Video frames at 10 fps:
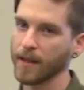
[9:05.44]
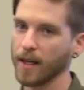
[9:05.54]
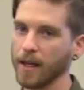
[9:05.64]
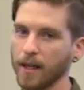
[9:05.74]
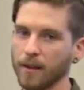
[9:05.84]

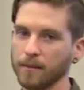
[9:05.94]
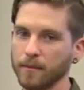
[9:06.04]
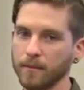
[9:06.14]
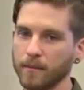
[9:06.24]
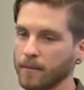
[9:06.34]

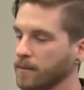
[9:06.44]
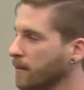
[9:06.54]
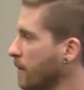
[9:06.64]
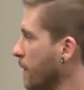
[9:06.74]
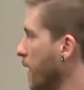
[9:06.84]
Um,
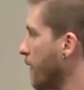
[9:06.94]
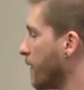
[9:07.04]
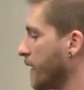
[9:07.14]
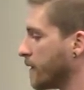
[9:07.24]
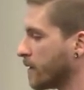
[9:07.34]

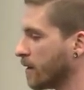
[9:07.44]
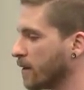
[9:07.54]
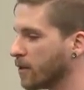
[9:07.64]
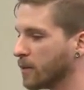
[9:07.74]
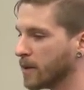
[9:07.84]
if it's a
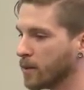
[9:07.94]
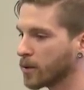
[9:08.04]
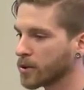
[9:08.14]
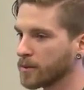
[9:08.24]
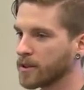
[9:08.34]
little bit
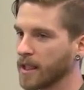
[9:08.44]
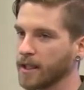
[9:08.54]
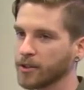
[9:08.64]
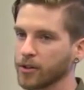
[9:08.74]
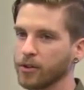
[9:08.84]
more
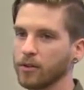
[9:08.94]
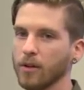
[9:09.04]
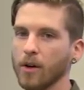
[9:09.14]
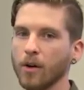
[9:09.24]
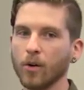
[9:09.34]

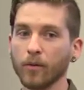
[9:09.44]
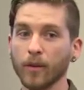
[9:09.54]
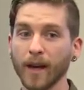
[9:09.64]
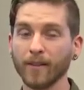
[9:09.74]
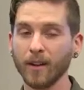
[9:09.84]
substantial or if
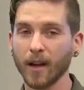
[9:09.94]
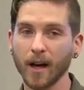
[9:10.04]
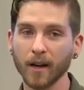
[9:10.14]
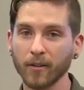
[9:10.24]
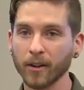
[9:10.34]
you have a
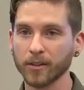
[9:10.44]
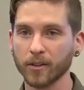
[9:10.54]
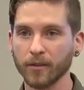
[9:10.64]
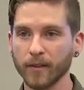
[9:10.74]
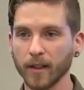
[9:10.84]
lot of it that's
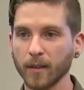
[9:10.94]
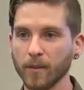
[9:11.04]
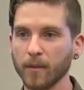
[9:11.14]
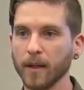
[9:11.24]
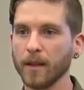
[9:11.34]
going to fill
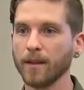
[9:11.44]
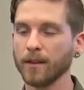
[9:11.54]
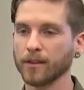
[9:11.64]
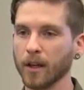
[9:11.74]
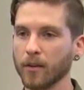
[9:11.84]
up the bin,
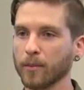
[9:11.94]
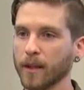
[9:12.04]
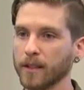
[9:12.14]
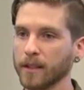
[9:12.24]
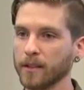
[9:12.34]
there's other
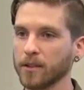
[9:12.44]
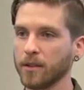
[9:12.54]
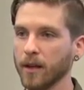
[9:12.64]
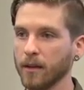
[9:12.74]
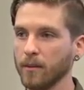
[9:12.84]
places
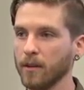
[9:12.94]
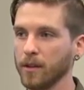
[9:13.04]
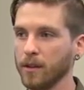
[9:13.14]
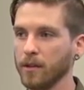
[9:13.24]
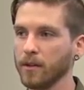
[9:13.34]
around the
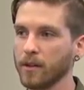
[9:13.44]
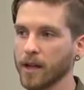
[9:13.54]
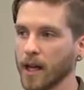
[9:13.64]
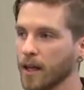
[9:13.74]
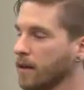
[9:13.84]
building that you can
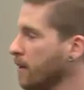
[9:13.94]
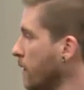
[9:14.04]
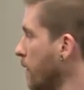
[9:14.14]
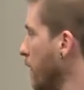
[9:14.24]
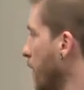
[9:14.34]
take it.
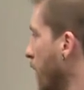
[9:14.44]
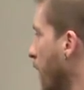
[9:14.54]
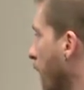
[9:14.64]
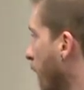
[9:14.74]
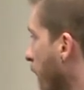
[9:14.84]

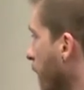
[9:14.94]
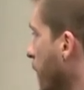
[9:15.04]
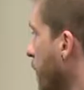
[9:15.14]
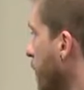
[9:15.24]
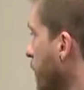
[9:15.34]

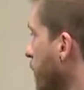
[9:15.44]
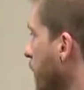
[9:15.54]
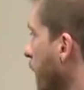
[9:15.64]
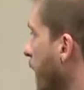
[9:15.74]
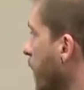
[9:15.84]
Um,
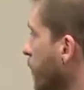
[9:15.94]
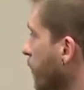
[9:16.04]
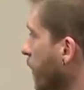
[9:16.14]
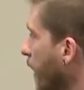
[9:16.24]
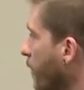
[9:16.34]
and then also
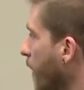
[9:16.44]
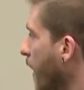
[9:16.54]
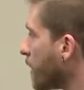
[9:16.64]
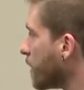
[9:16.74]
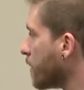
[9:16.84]
if you have
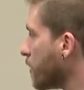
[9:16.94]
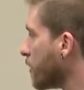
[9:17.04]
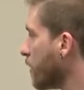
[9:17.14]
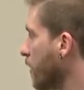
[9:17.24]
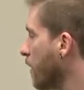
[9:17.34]

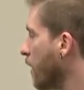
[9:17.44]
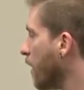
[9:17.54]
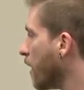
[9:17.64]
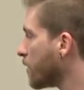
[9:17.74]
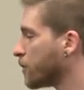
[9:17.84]
boxes,
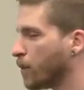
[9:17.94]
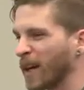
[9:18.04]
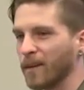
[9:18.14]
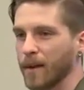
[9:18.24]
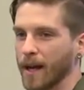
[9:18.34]
uh, just
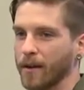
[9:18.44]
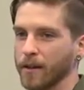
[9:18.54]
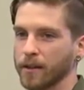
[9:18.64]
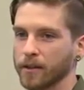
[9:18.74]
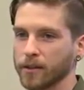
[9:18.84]
break them down
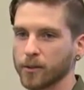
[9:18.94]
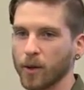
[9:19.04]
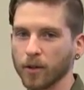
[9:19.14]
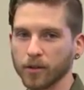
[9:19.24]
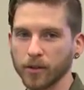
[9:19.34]
into
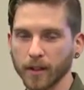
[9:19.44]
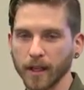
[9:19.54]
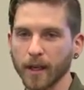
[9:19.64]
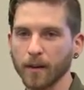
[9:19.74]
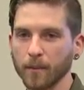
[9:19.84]
smaller so they
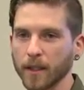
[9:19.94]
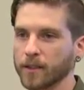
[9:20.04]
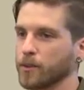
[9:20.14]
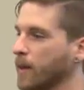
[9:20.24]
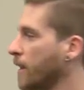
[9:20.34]
take up
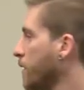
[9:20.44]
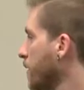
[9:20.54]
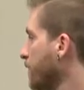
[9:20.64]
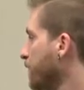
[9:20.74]
less space.